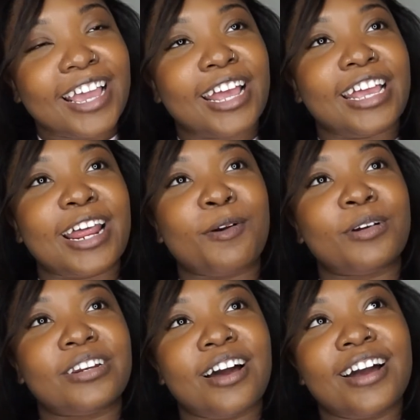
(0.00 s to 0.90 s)
and I
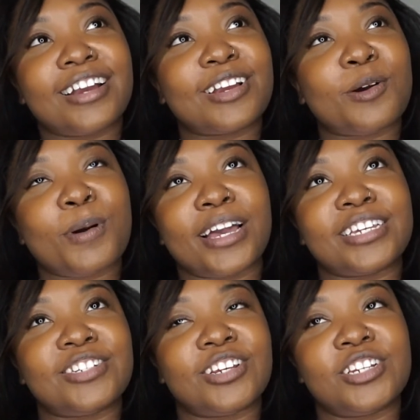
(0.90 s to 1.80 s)
would not go back
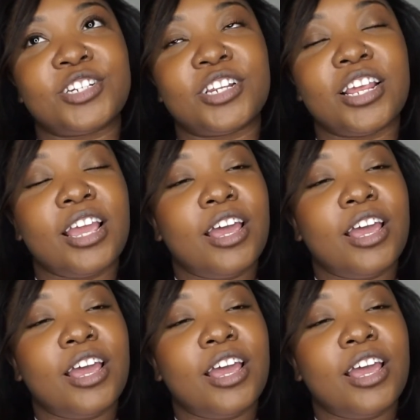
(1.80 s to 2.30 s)
and change it